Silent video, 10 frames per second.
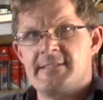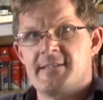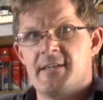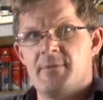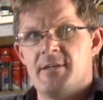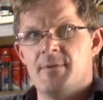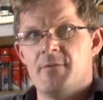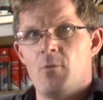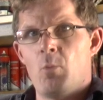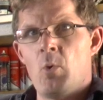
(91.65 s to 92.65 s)
It's going to be a bit
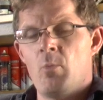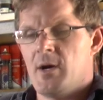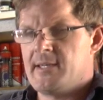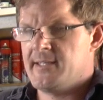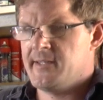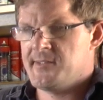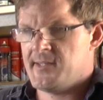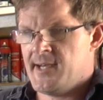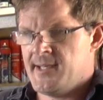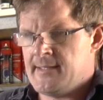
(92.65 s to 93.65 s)
of a warm one here
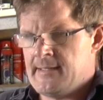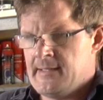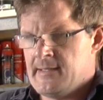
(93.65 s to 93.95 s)
today,